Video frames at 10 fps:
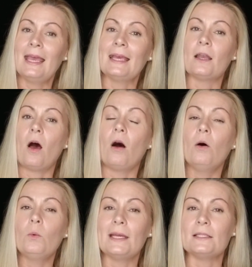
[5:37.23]
and
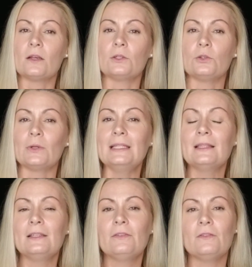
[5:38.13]
always on green
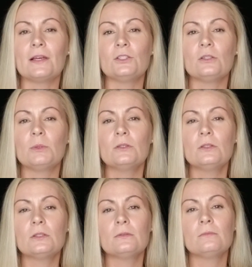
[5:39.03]
leafy
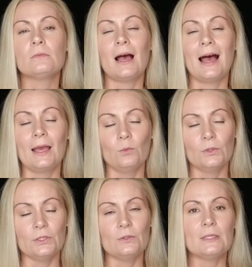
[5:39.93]
vegetables, I
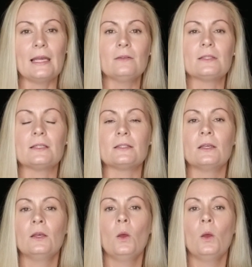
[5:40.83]
will use ounces.